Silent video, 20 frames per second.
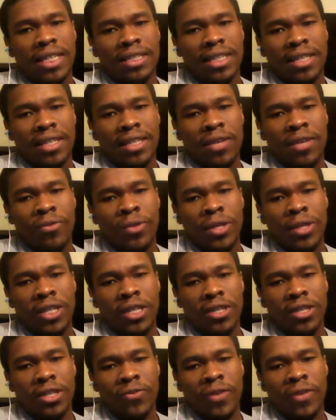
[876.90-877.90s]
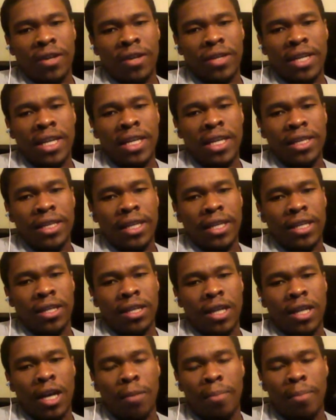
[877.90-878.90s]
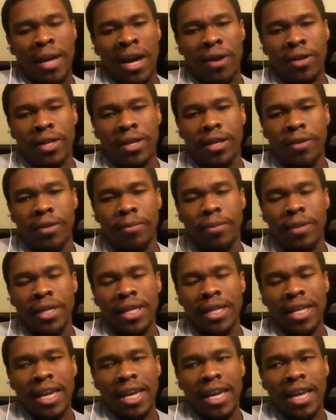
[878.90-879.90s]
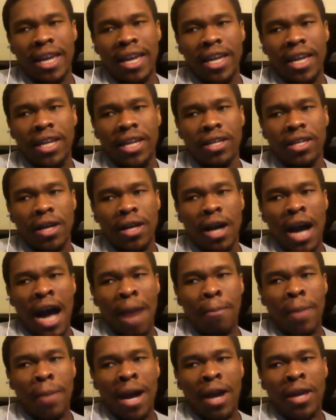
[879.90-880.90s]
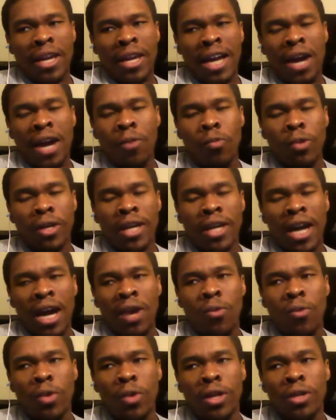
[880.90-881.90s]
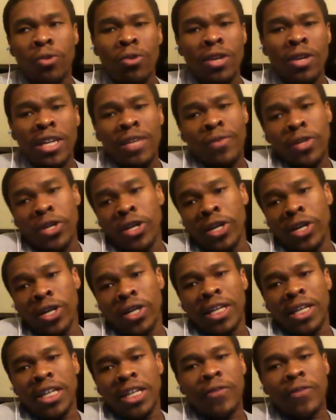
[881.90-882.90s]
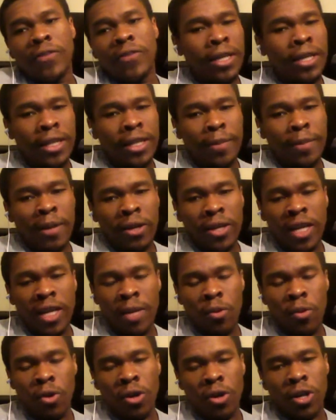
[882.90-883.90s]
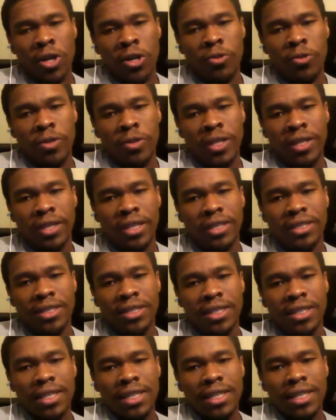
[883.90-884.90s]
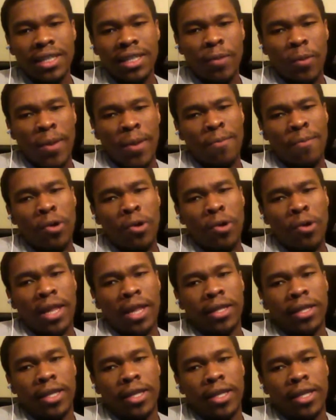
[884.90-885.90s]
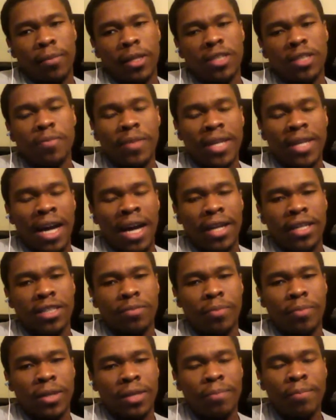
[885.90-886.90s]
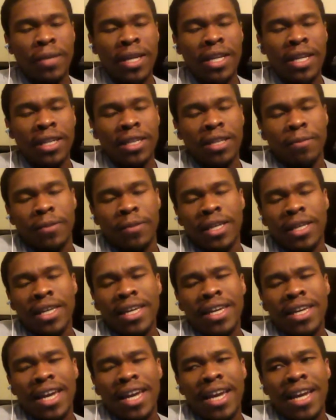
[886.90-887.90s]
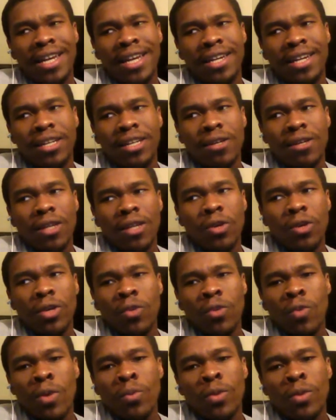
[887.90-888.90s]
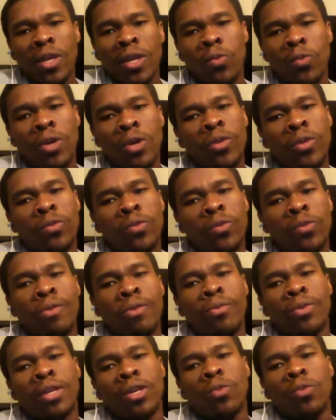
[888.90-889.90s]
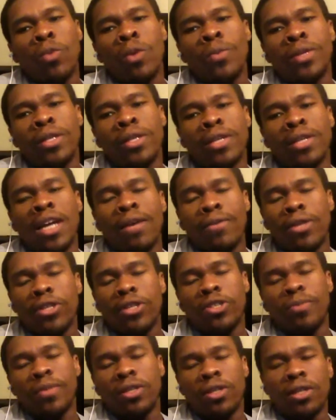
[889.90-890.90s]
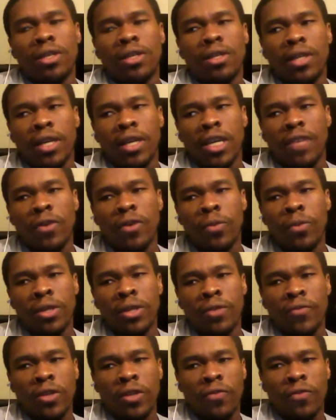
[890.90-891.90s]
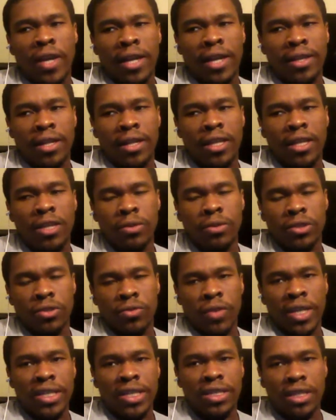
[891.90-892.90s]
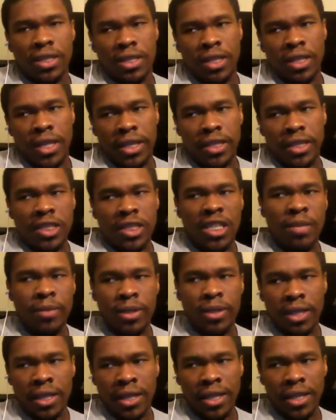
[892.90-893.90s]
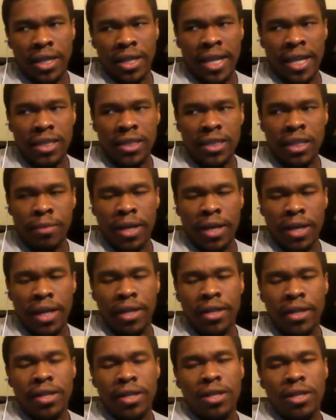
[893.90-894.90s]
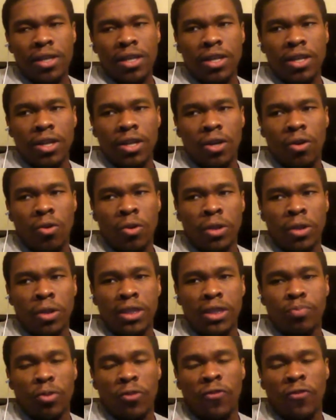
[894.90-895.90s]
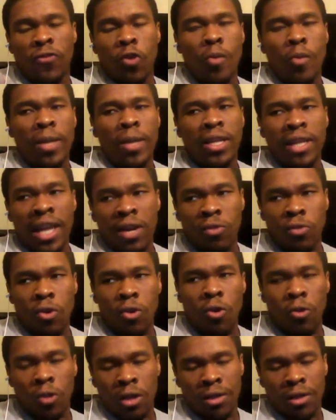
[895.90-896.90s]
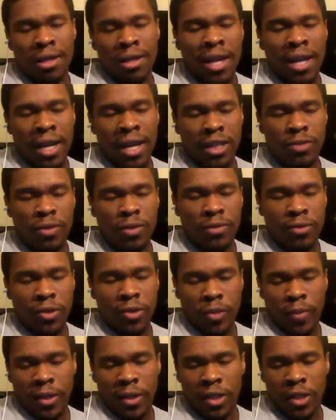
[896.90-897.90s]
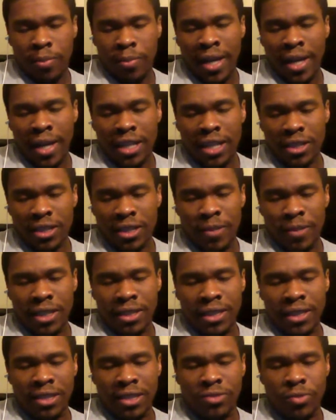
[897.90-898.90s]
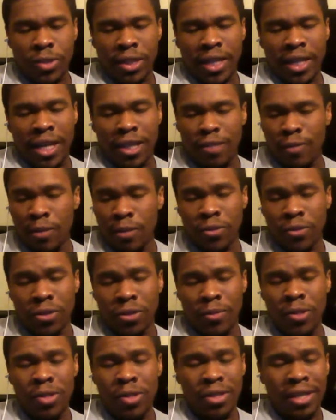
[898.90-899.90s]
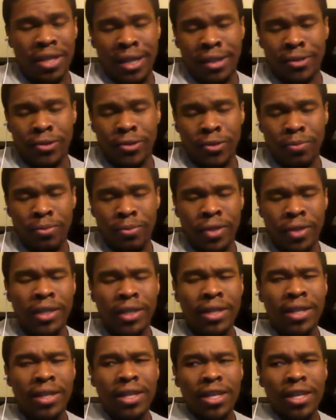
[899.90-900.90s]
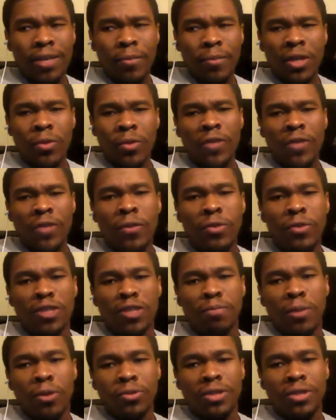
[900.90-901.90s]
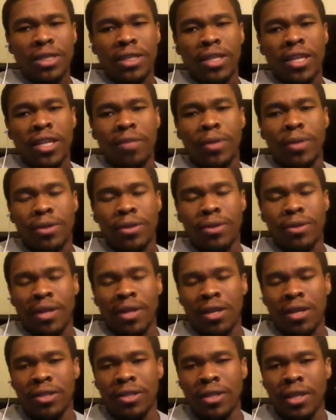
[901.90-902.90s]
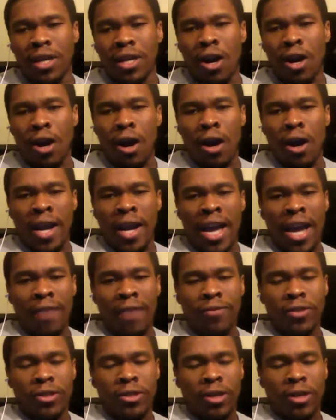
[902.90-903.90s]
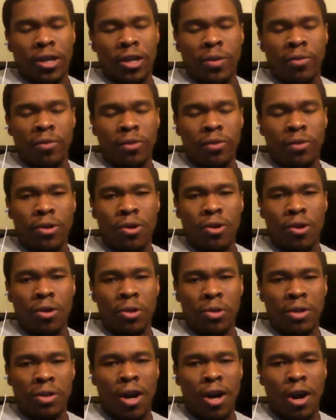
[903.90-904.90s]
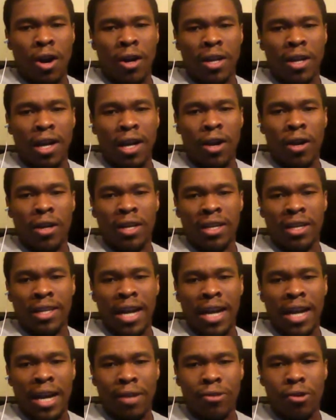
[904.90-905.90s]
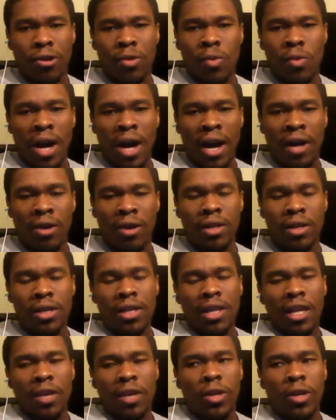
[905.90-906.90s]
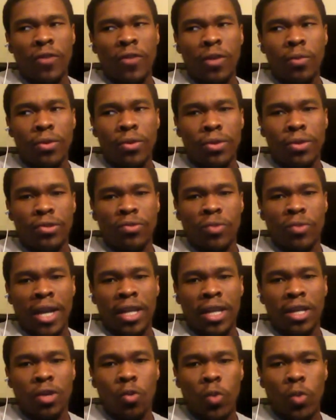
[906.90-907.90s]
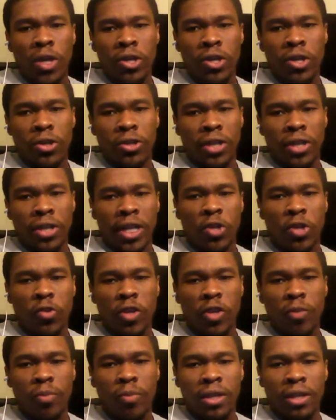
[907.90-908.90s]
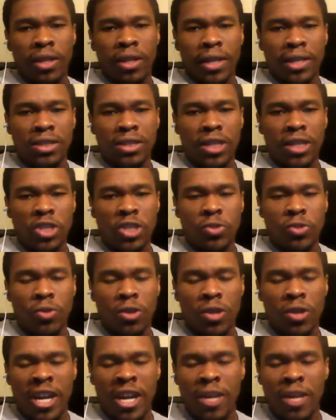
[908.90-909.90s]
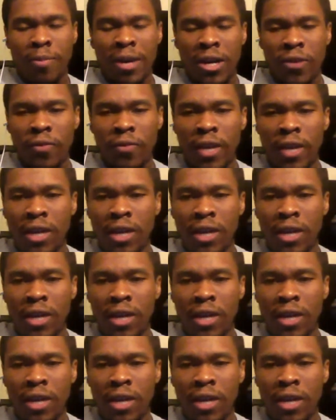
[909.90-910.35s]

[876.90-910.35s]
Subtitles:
It's they really could have found anything about him, and I want, or even her. They could have found anything about him or her who did this, and most likely him. Let's be honest, but anything. And what would this conversation be looking like if it wasn't for the fact that he was a racist and anti-Semite? Or at least performing that role online, as we've talked about in the past, because that's really how people communicate at a certain point. But what if just posting dick pics to our After Dark, or whatever it's called, or our Guys Gone Wild? What if he was just writing weird, creepy, sexual Harry Potter fan